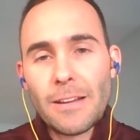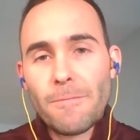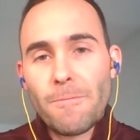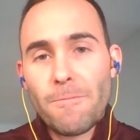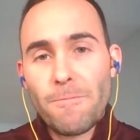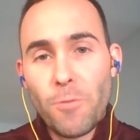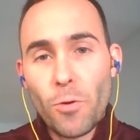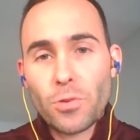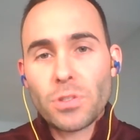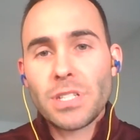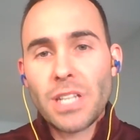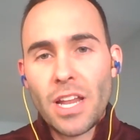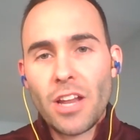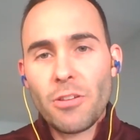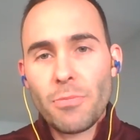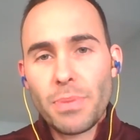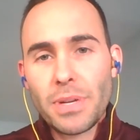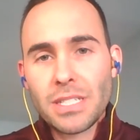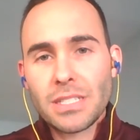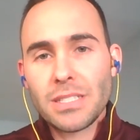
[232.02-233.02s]
fourteen
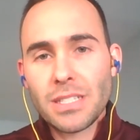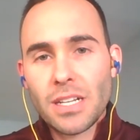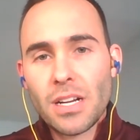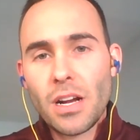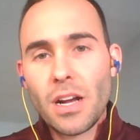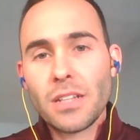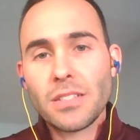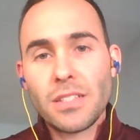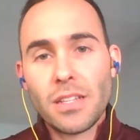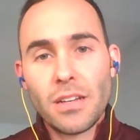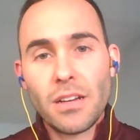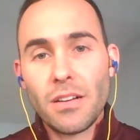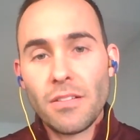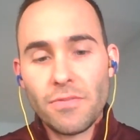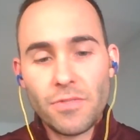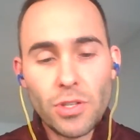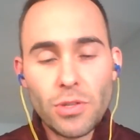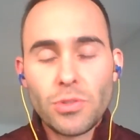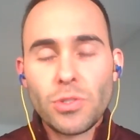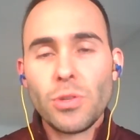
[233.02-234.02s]
hundred pieces of content of
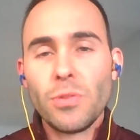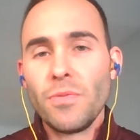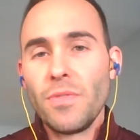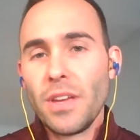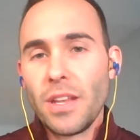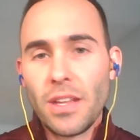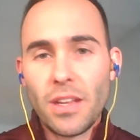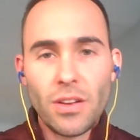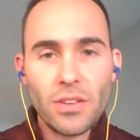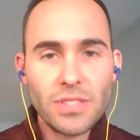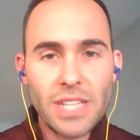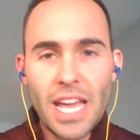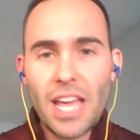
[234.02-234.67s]
YouTube videos,